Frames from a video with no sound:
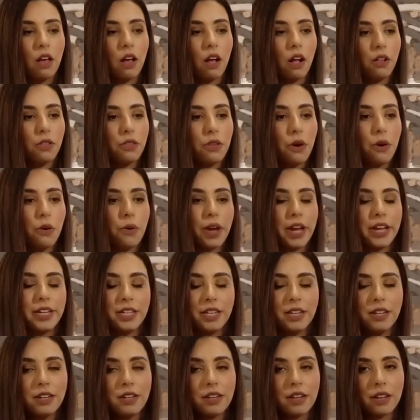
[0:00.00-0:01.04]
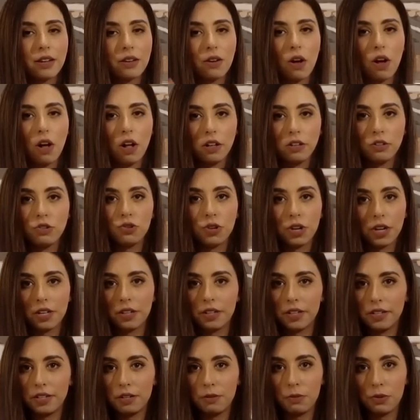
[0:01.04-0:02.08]
Although it didn't all
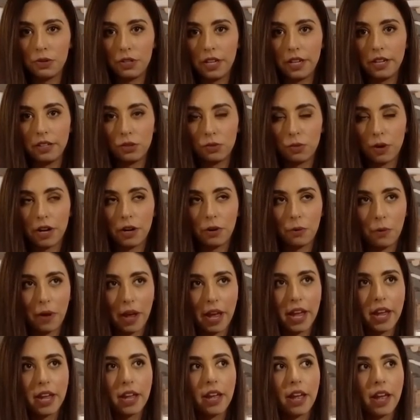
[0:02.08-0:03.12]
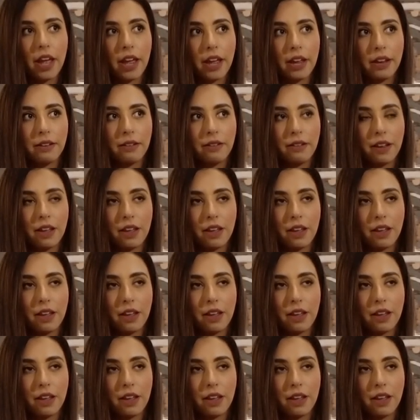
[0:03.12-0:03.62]
trickle into boutiques right away.